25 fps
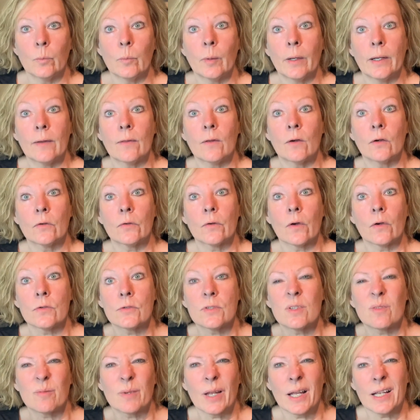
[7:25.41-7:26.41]
But there are
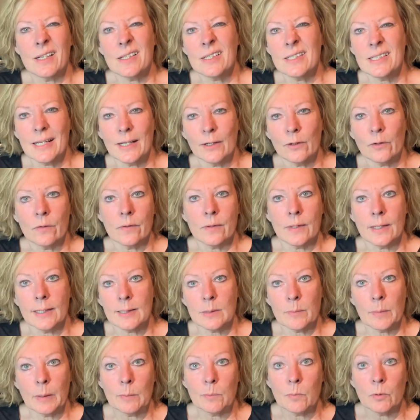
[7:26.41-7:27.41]
some kind of standard
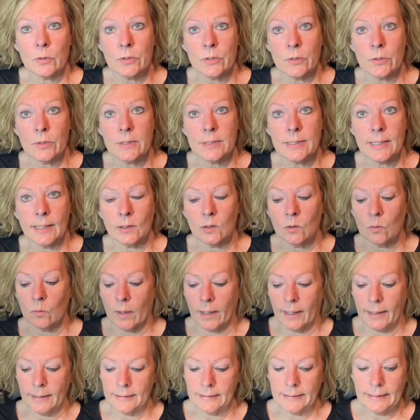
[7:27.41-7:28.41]
things people do to
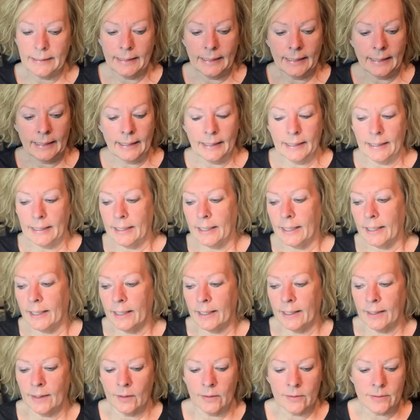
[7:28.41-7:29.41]
decorate.
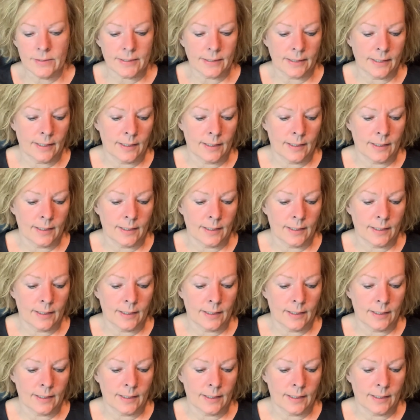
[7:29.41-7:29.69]
And